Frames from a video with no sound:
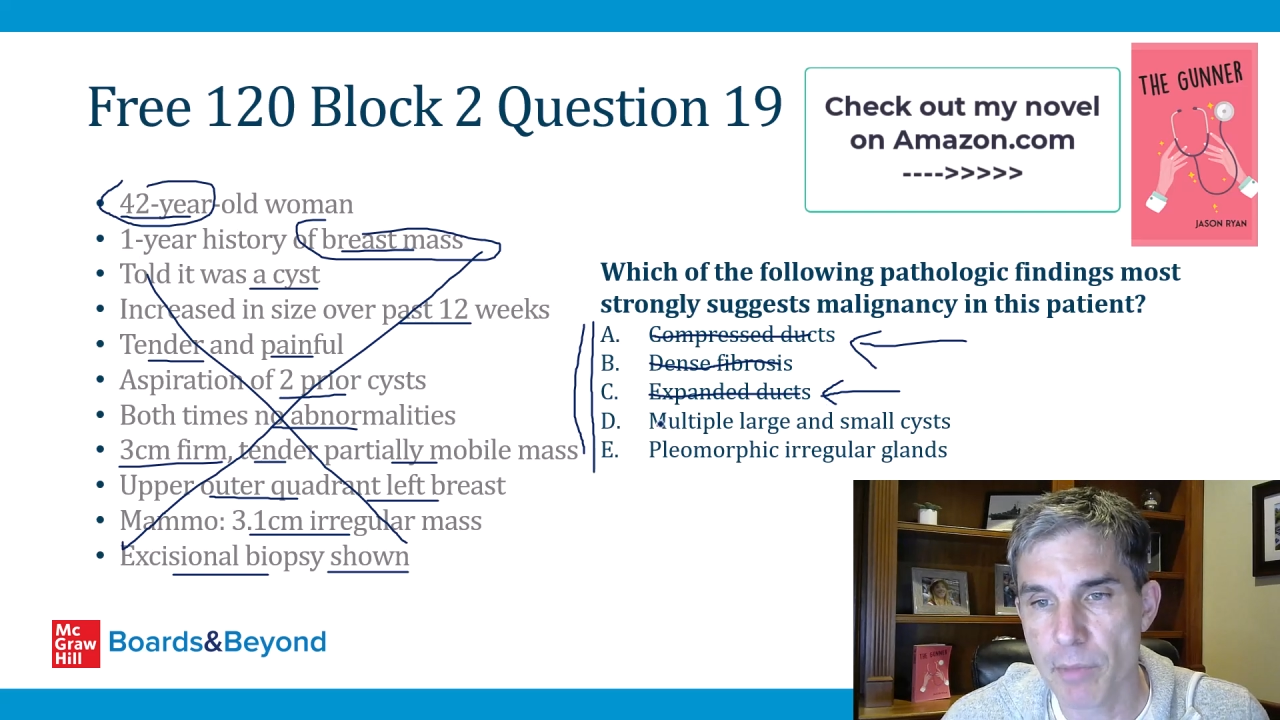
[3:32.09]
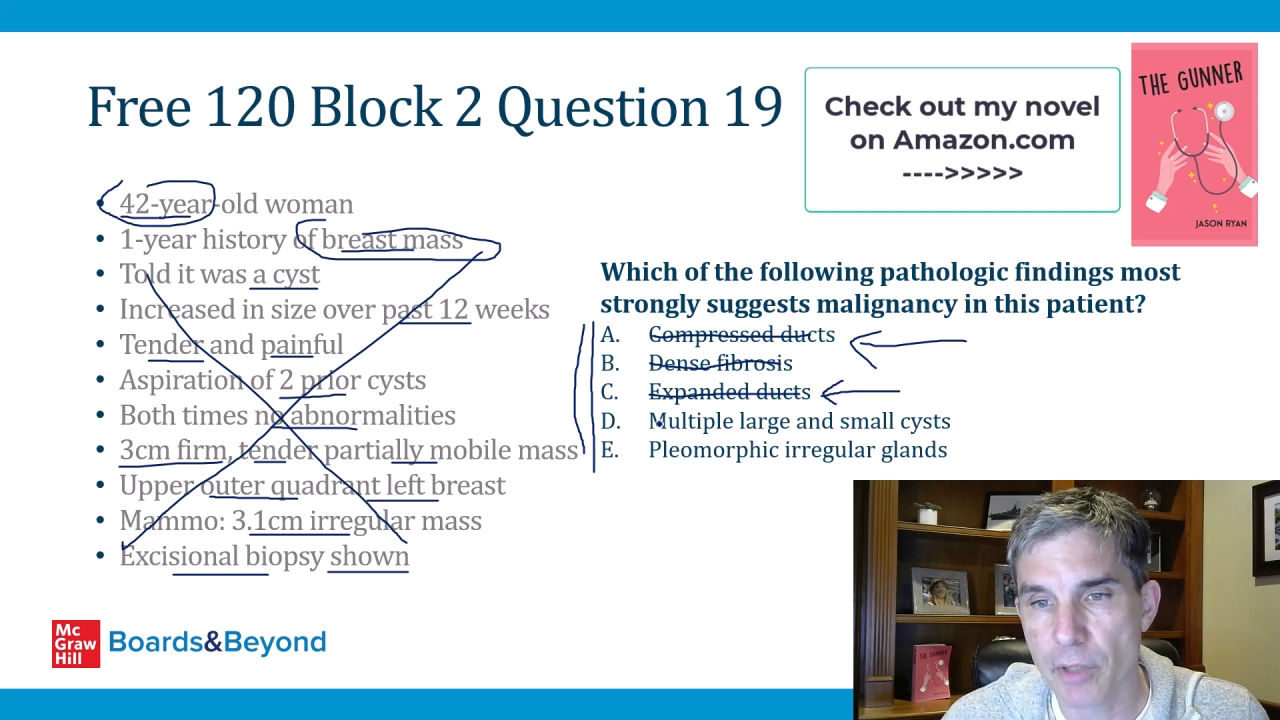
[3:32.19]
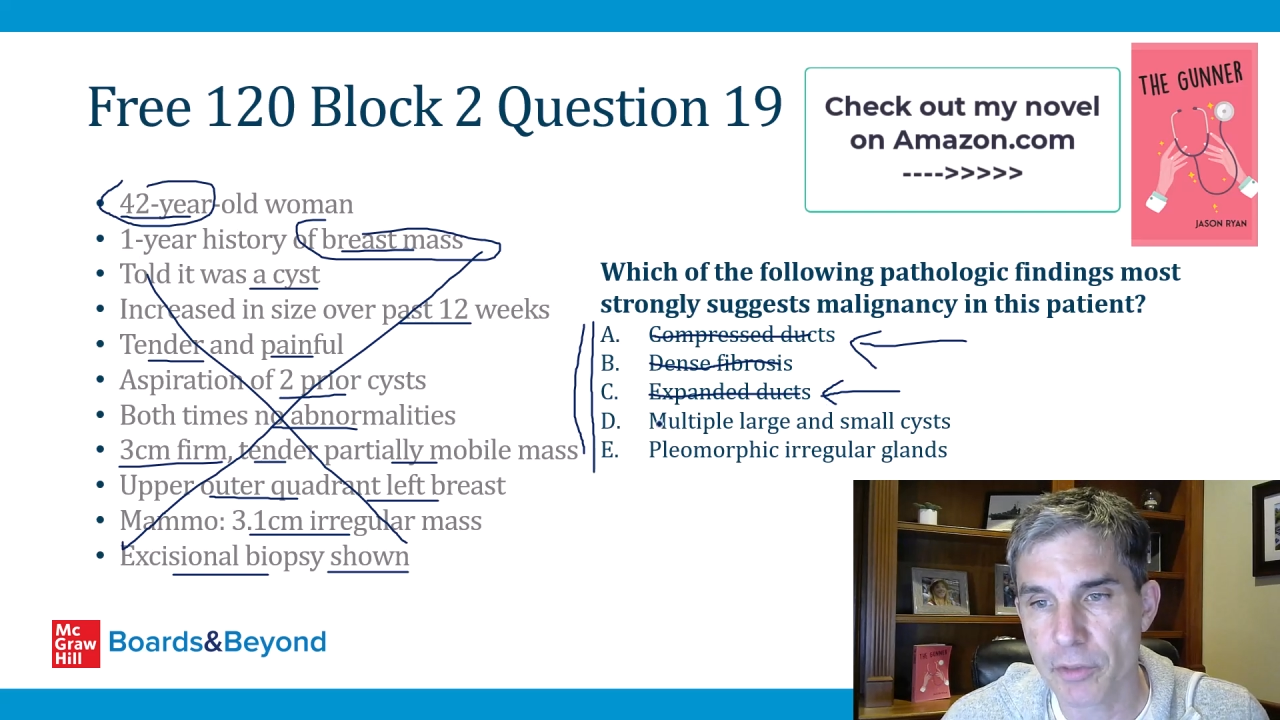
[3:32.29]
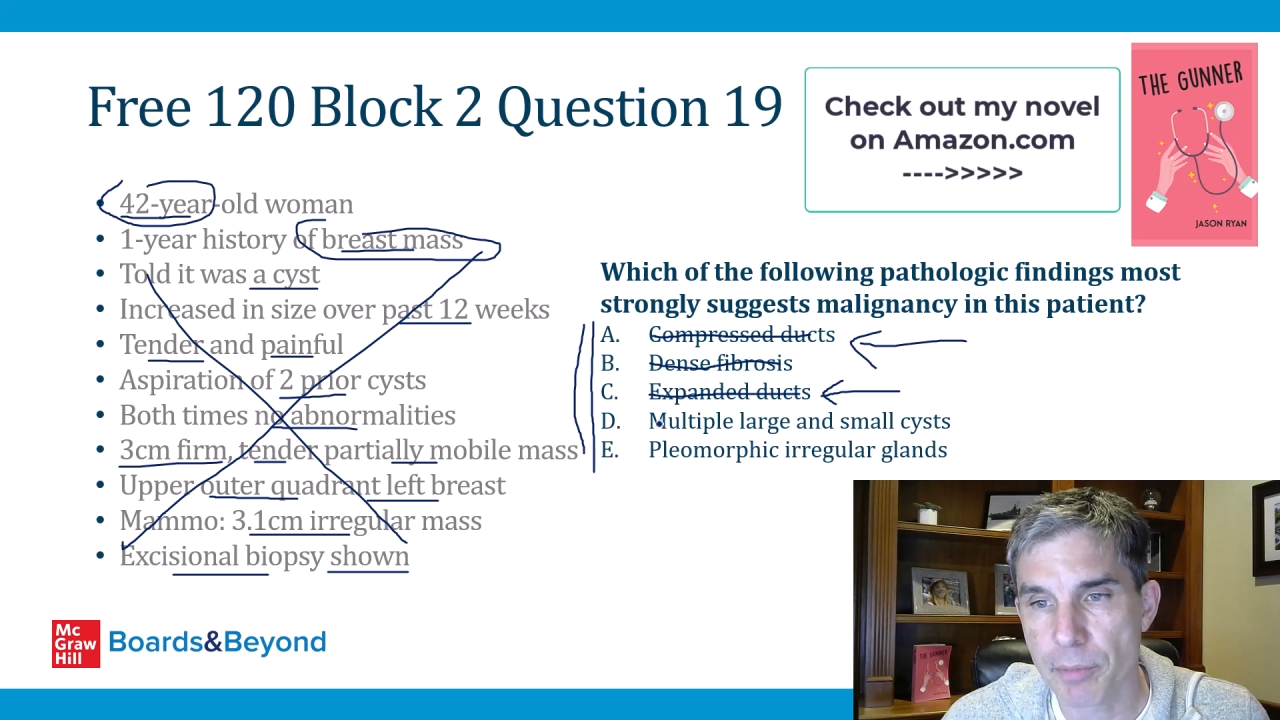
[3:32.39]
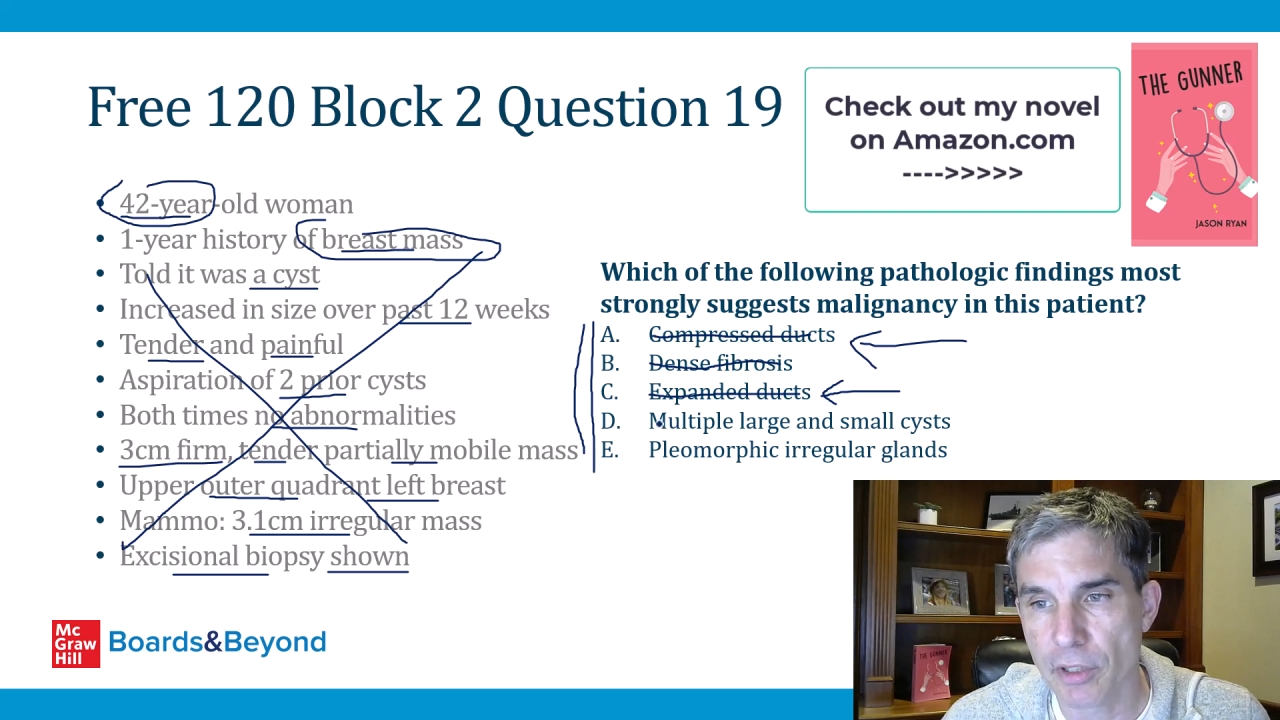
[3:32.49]

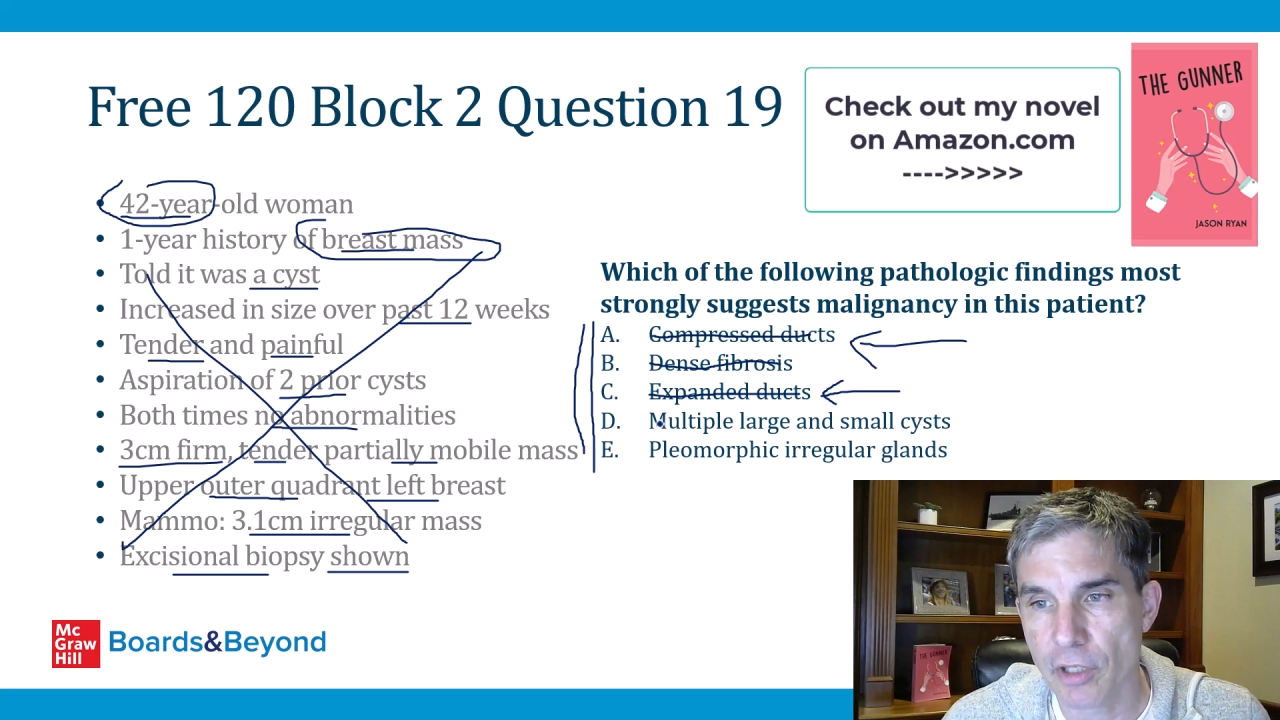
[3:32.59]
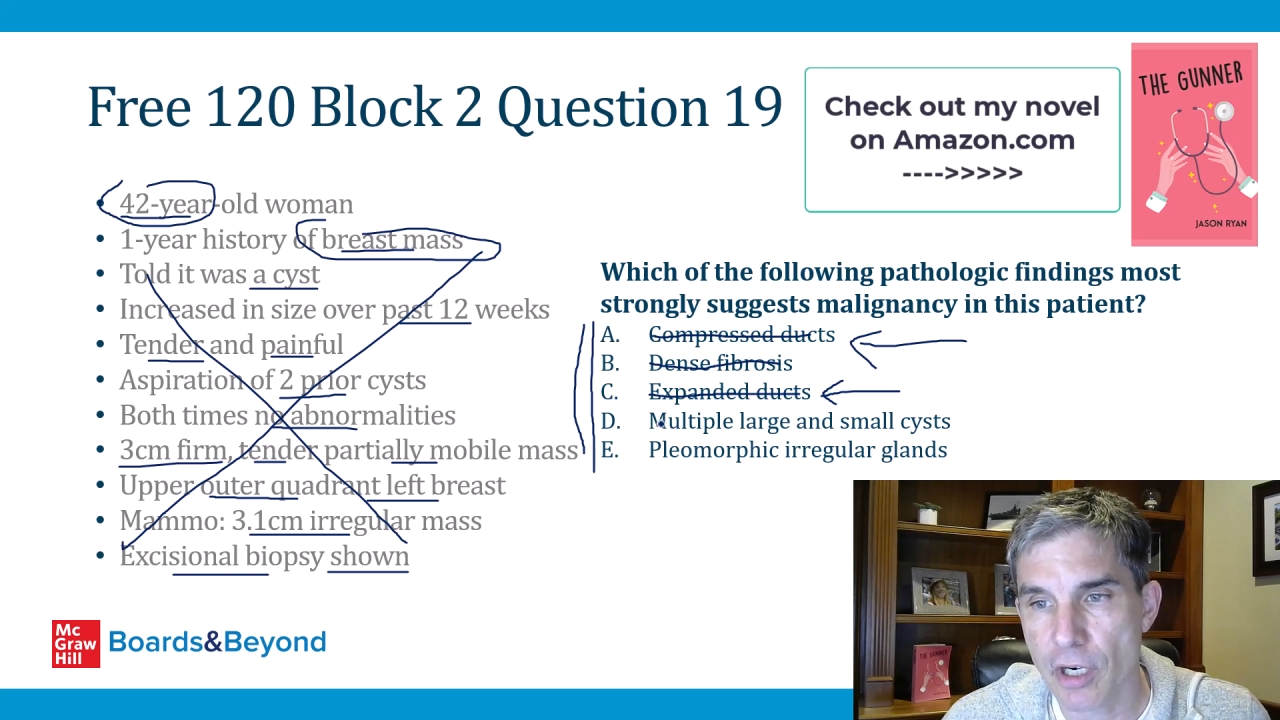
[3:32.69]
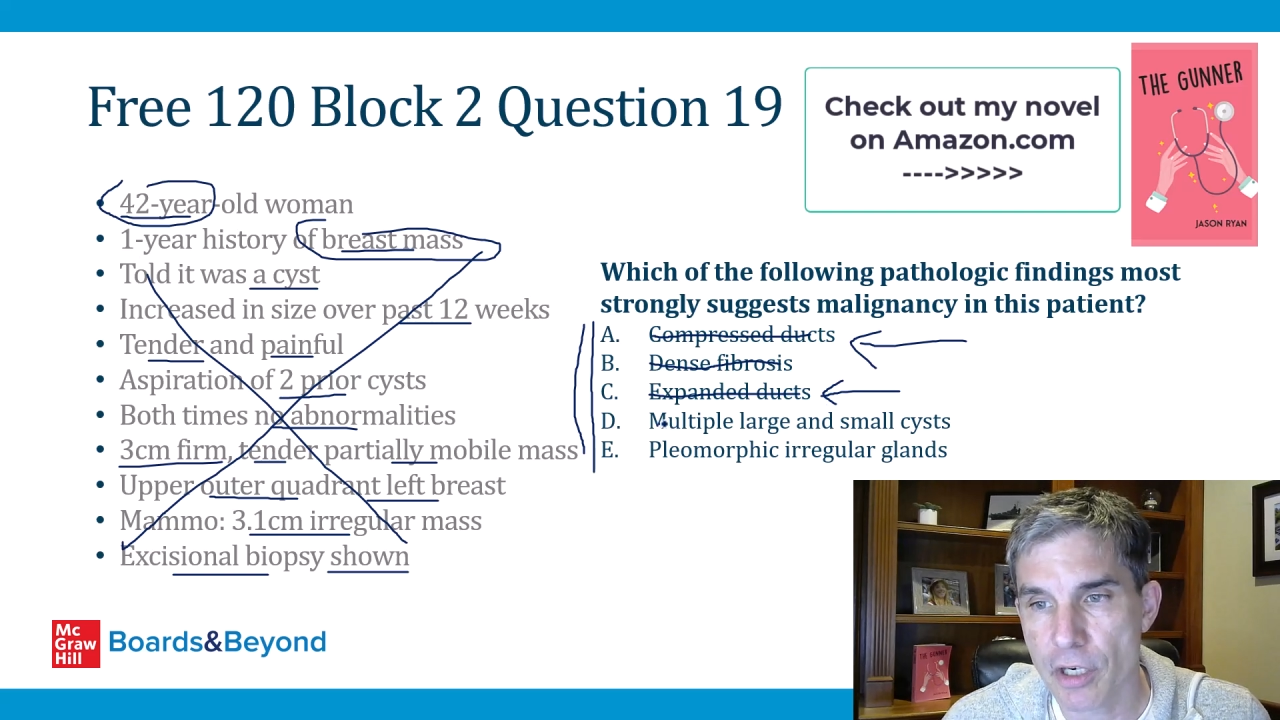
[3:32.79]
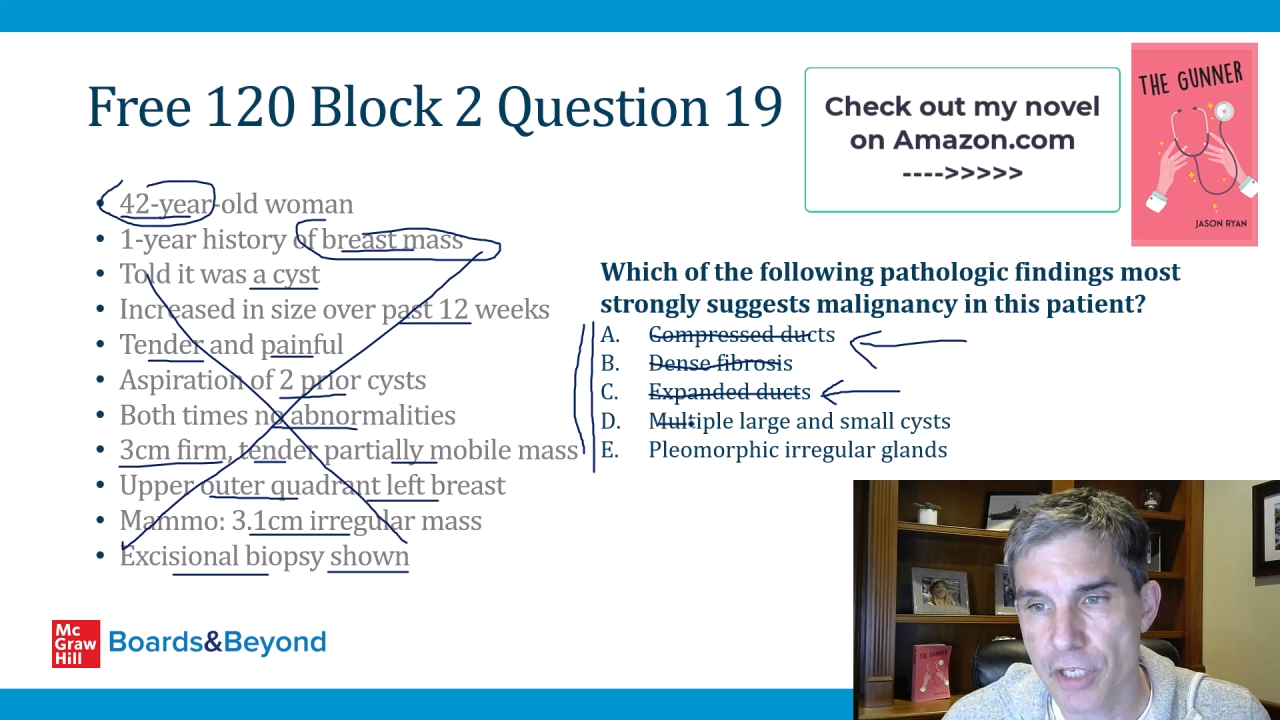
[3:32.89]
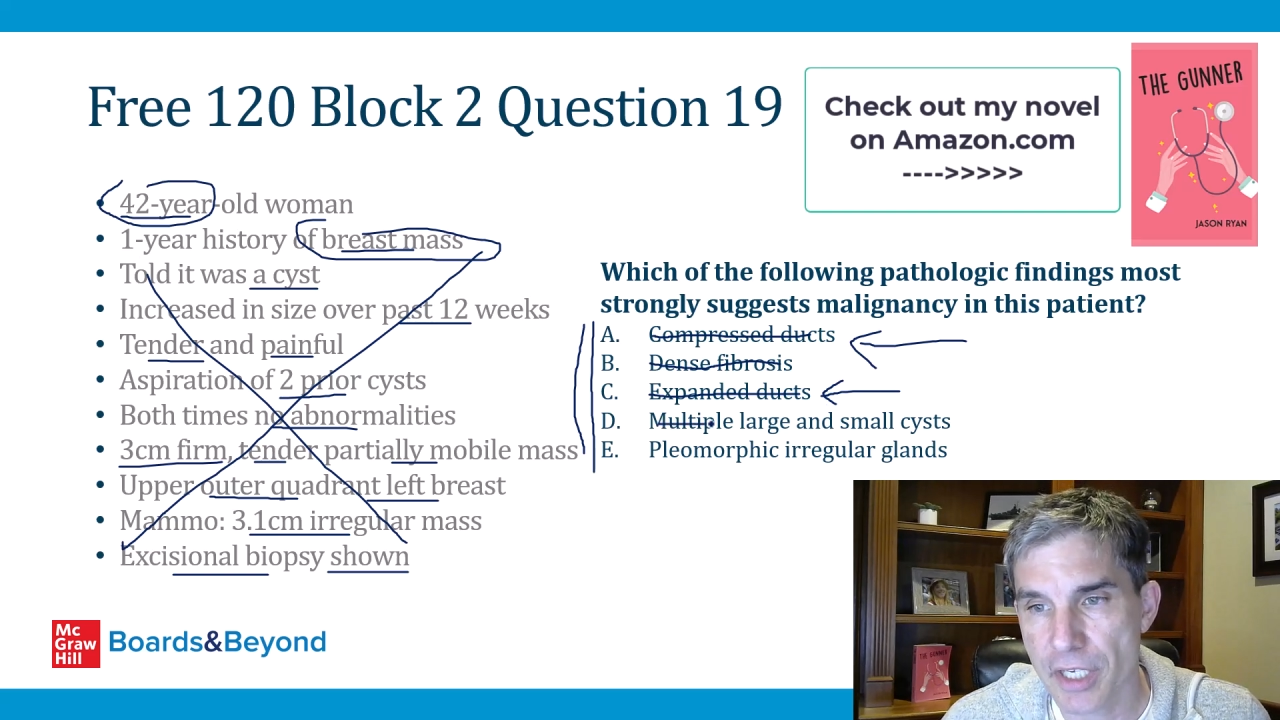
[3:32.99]
multiple large